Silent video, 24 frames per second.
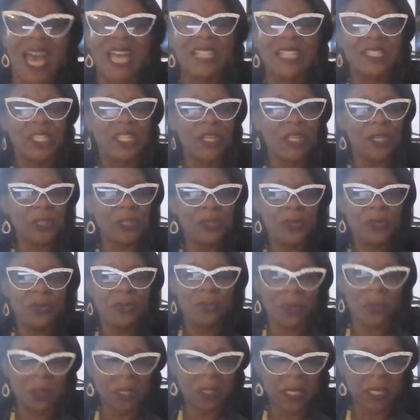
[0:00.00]
tell you
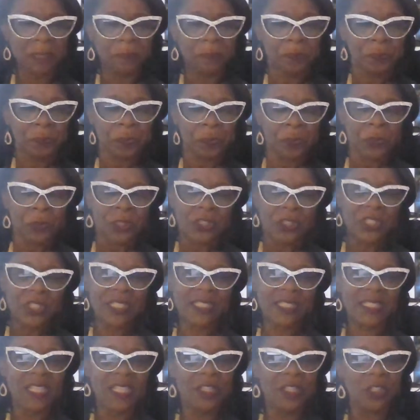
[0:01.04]
what, to
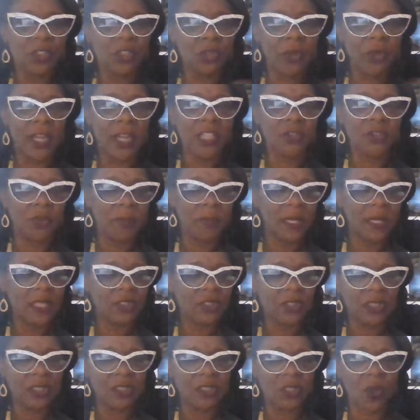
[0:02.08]
see the
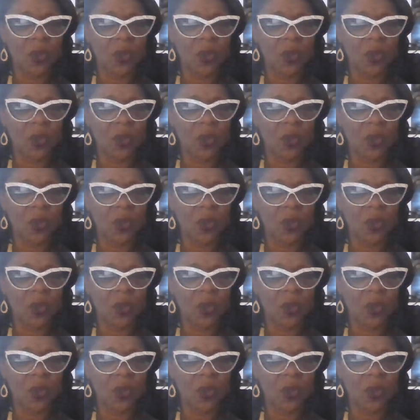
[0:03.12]
transformation. So